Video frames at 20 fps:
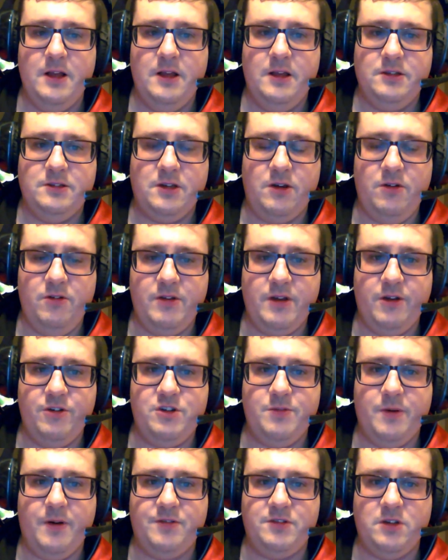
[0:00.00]
So who knows?
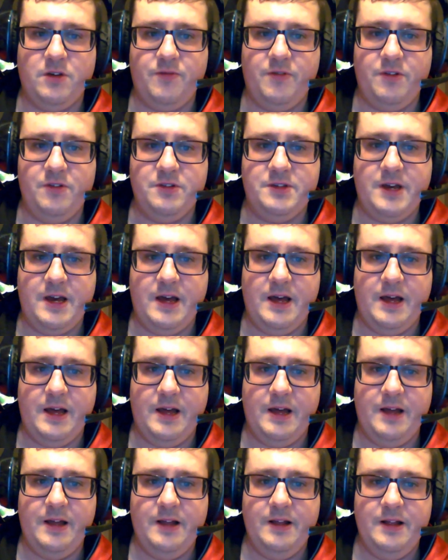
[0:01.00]
She might have softened
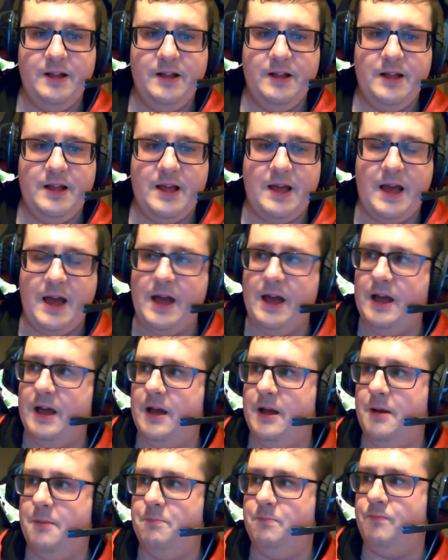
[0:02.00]
her.
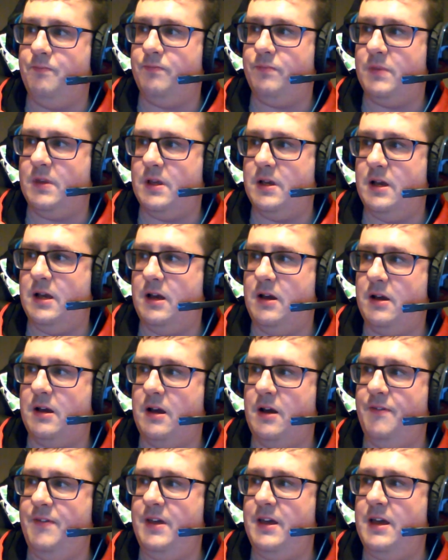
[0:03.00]
Um,
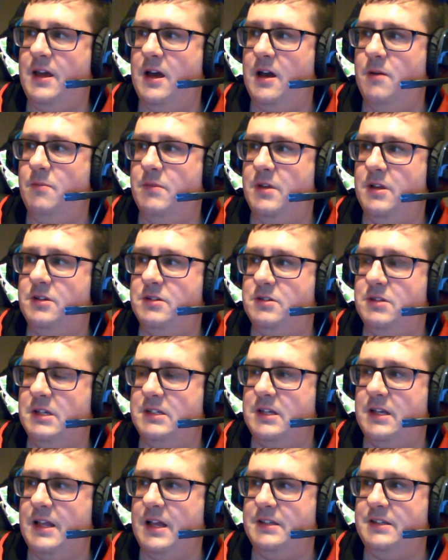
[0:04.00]
I think
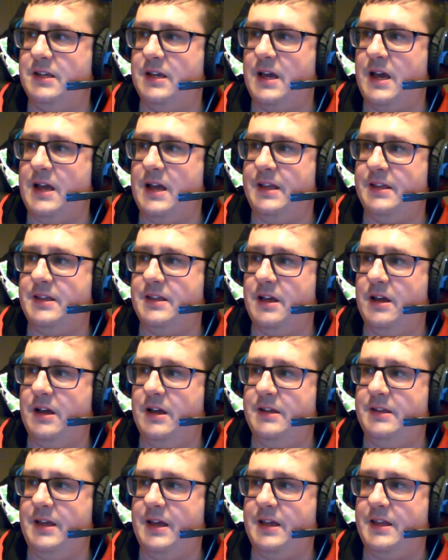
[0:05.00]
there's a classic
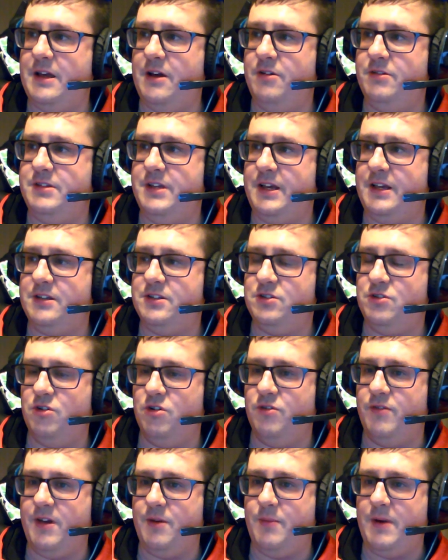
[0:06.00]
anecdotic
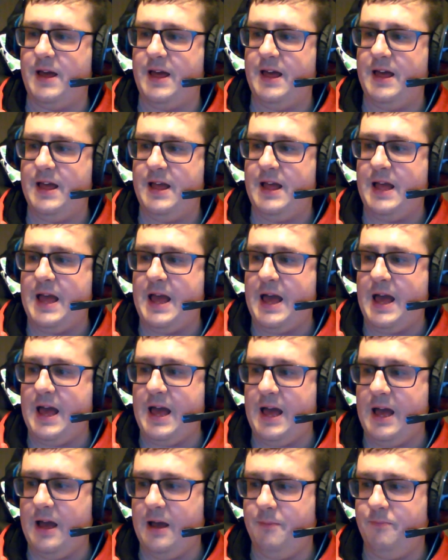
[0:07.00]
story where
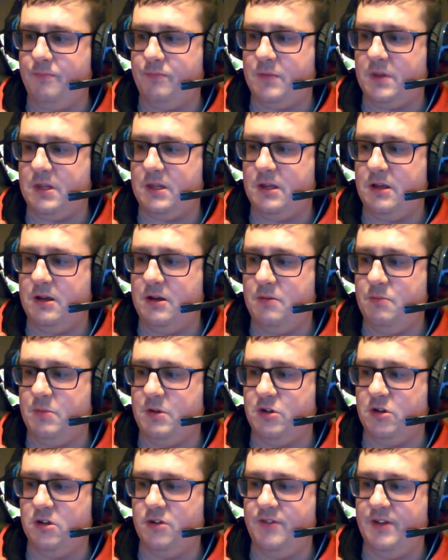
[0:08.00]
um,
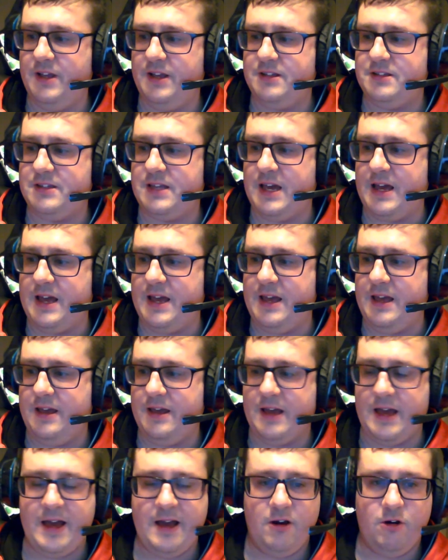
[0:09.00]
Madonna released
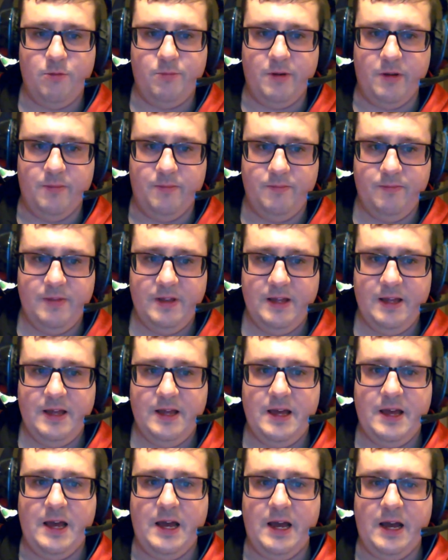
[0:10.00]
a album,
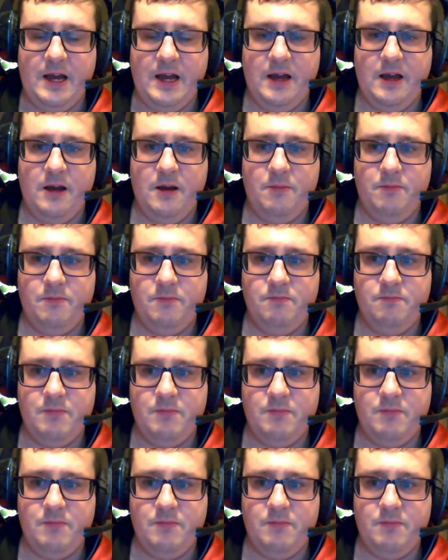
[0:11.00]
and